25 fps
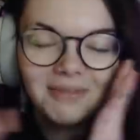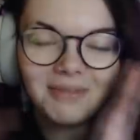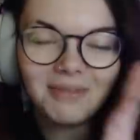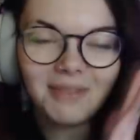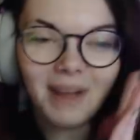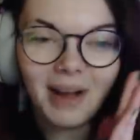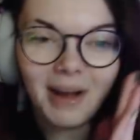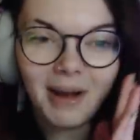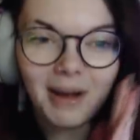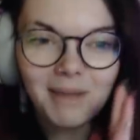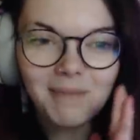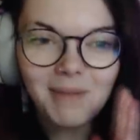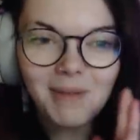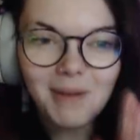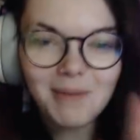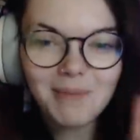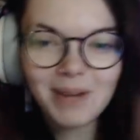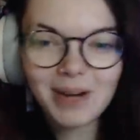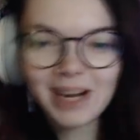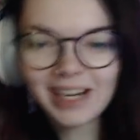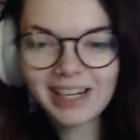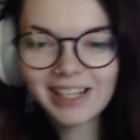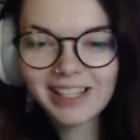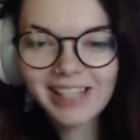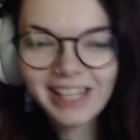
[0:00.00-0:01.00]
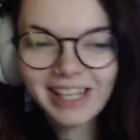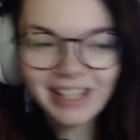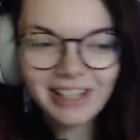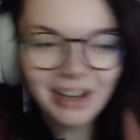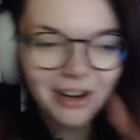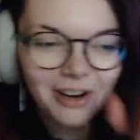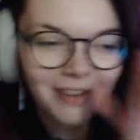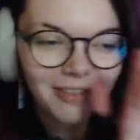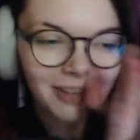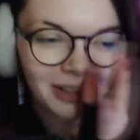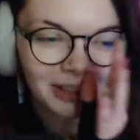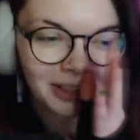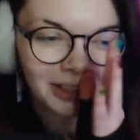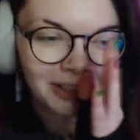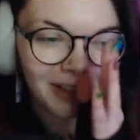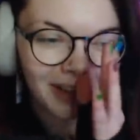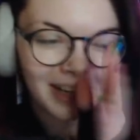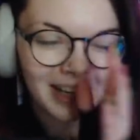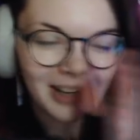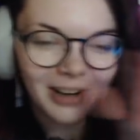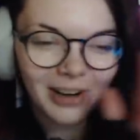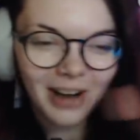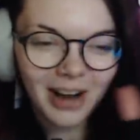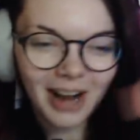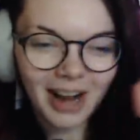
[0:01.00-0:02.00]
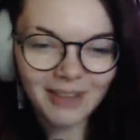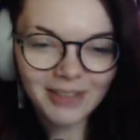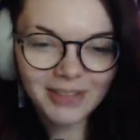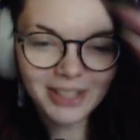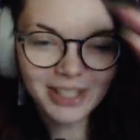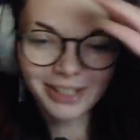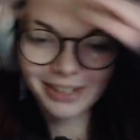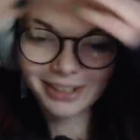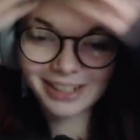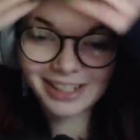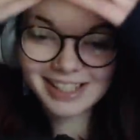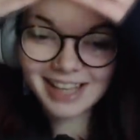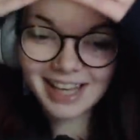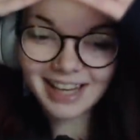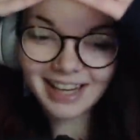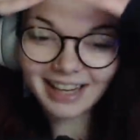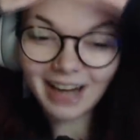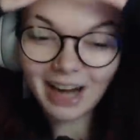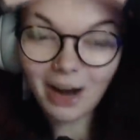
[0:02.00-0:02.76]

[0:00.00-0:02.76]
My brain is into overload right now. I'm so excited.